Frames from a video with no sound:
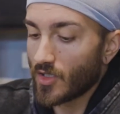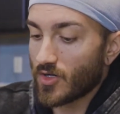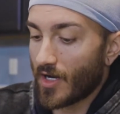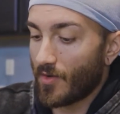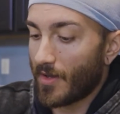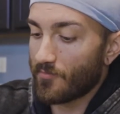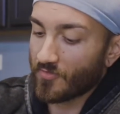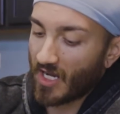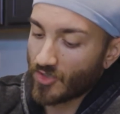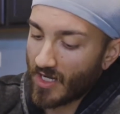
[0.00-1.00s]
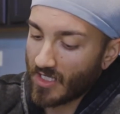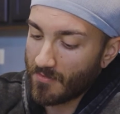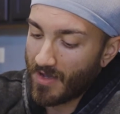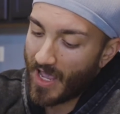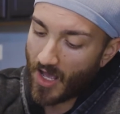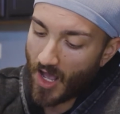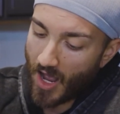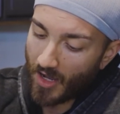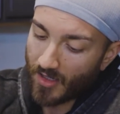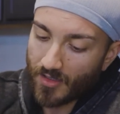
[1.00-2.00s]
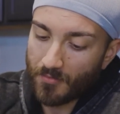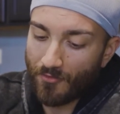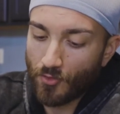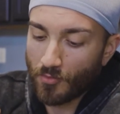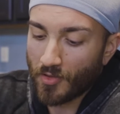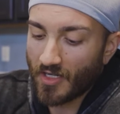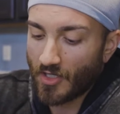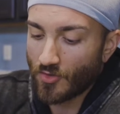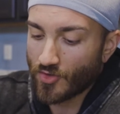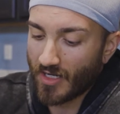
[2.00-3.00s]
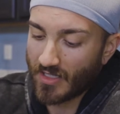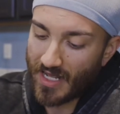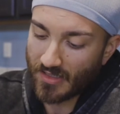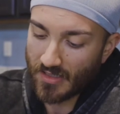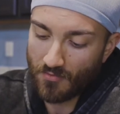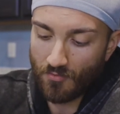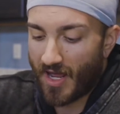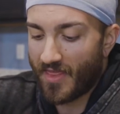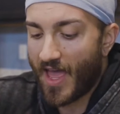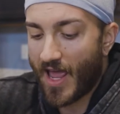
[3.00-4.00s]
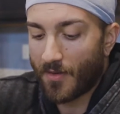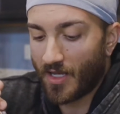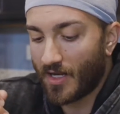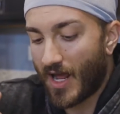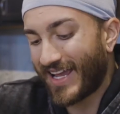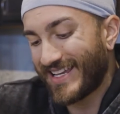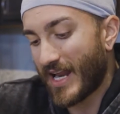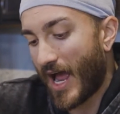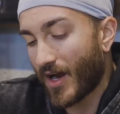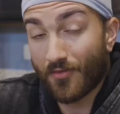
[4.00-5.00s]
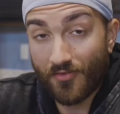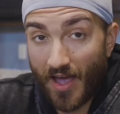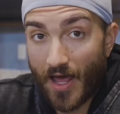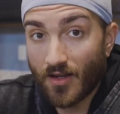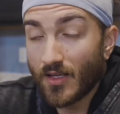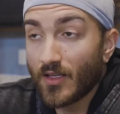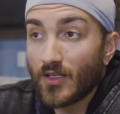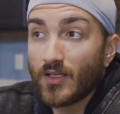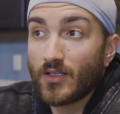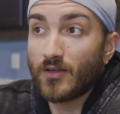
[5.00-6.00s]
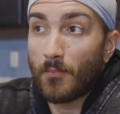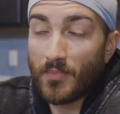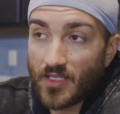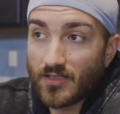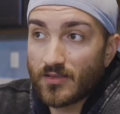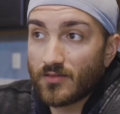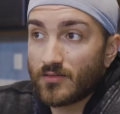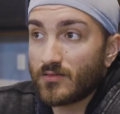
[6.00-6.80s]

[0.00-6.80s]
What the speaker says: So anyway, I try to keep my my food pretty nutrient dense. And by that, I mean I eat higher fat meat.